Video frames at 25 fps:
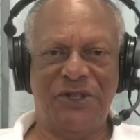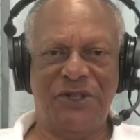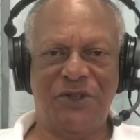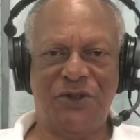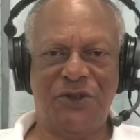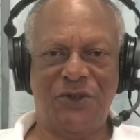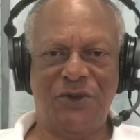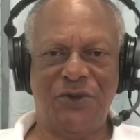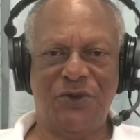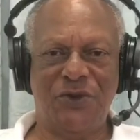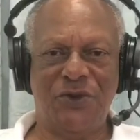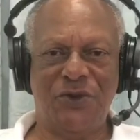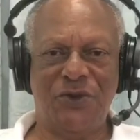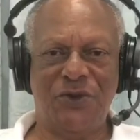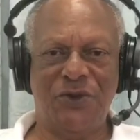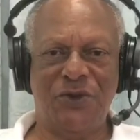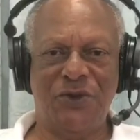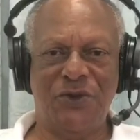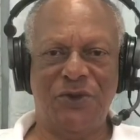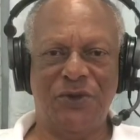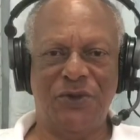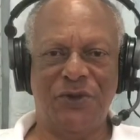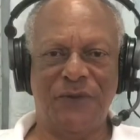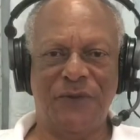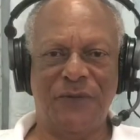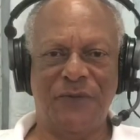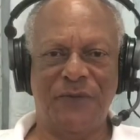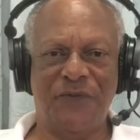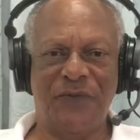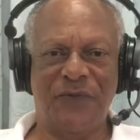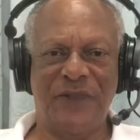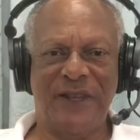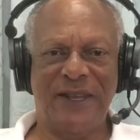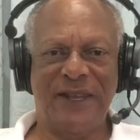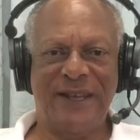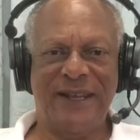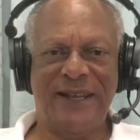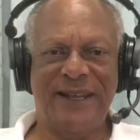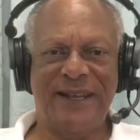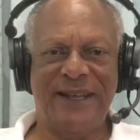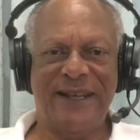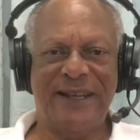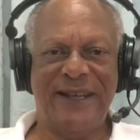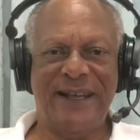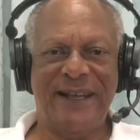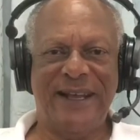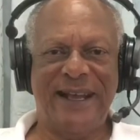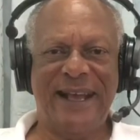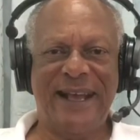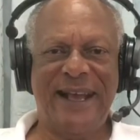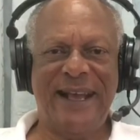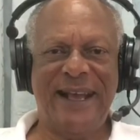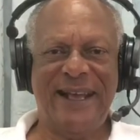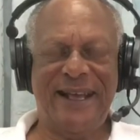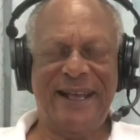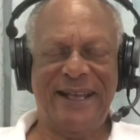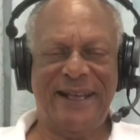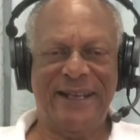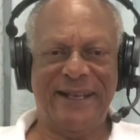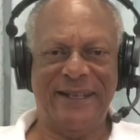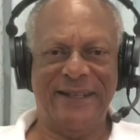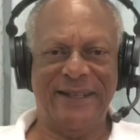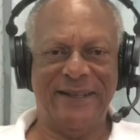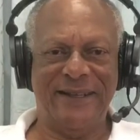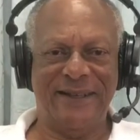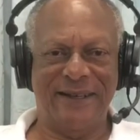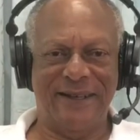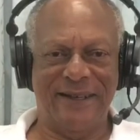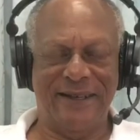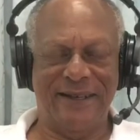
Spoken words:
to aid